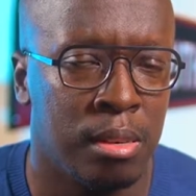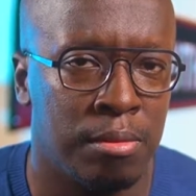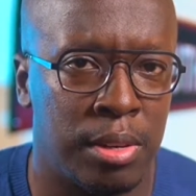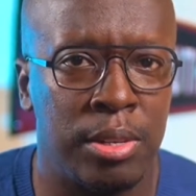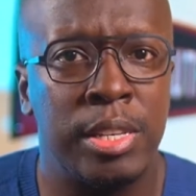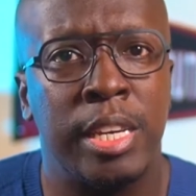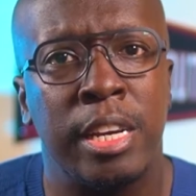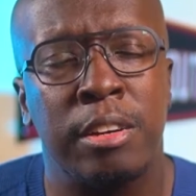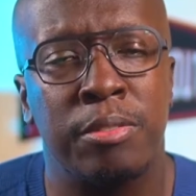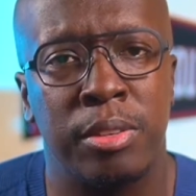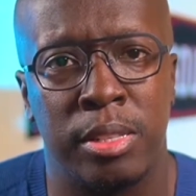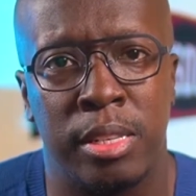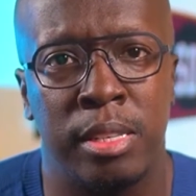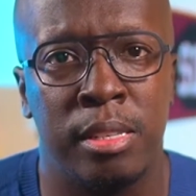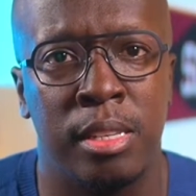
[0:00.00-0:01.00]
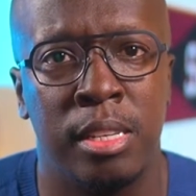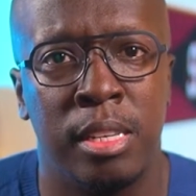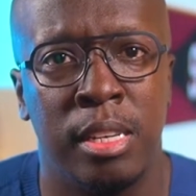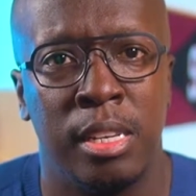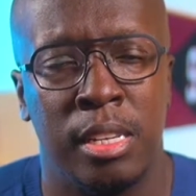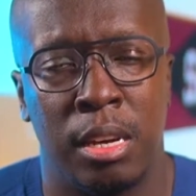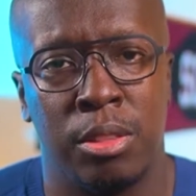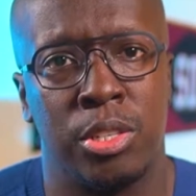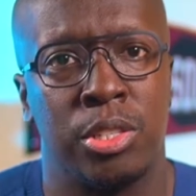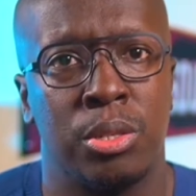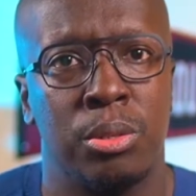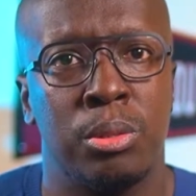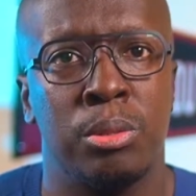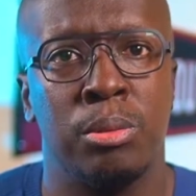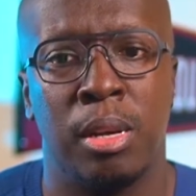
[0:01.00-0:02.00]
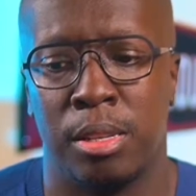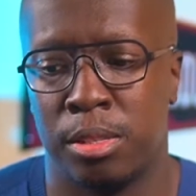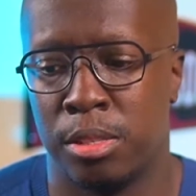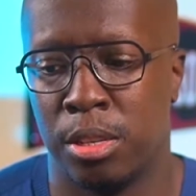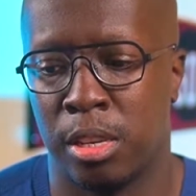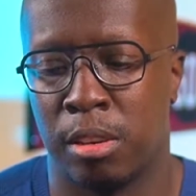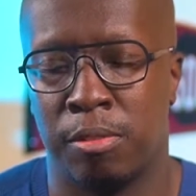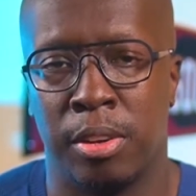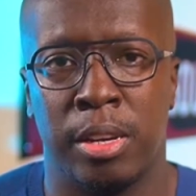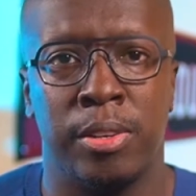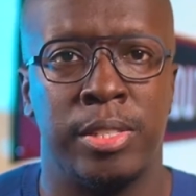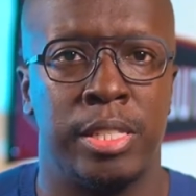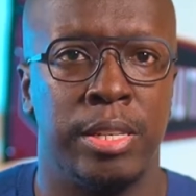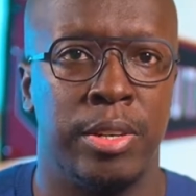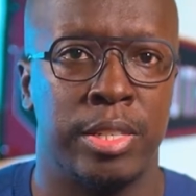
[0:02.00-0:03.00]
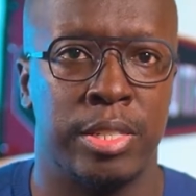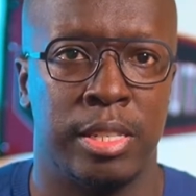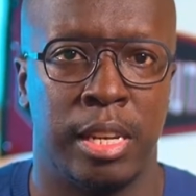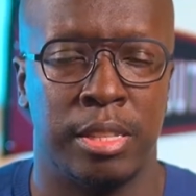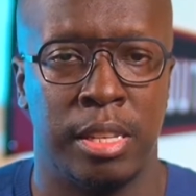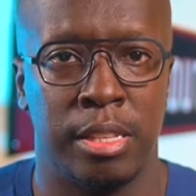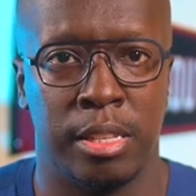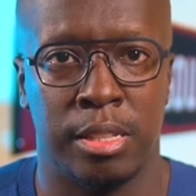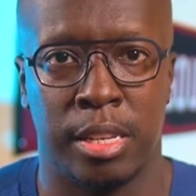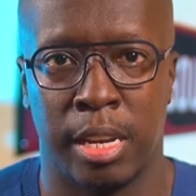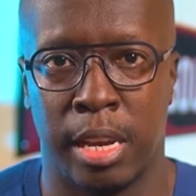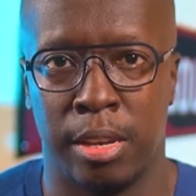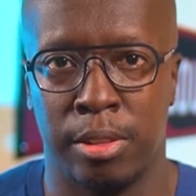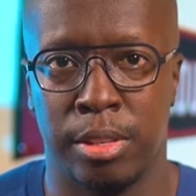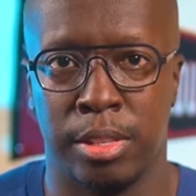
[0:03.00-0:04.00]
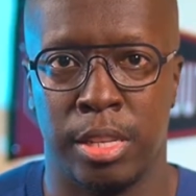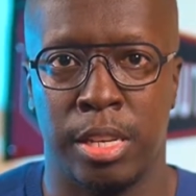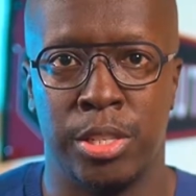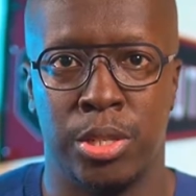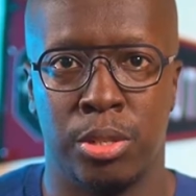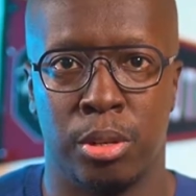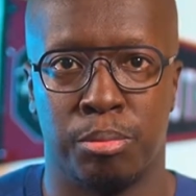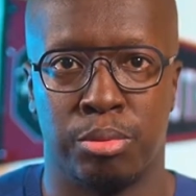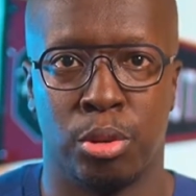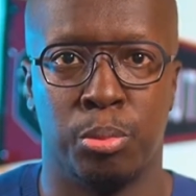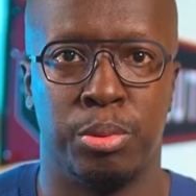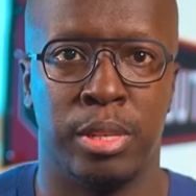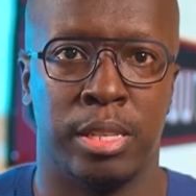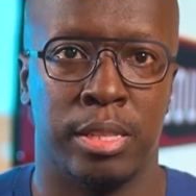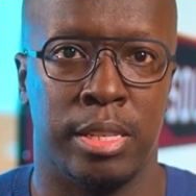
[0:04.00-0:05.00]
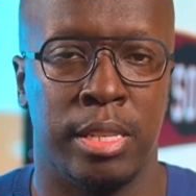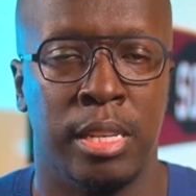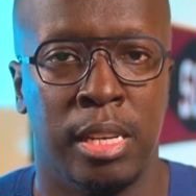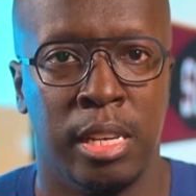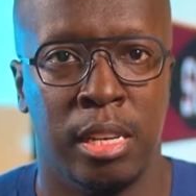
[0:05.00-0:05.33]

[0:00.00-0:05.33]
very carefully. Now, the school took it very seriously, and I think that they're handling the issue appropriately.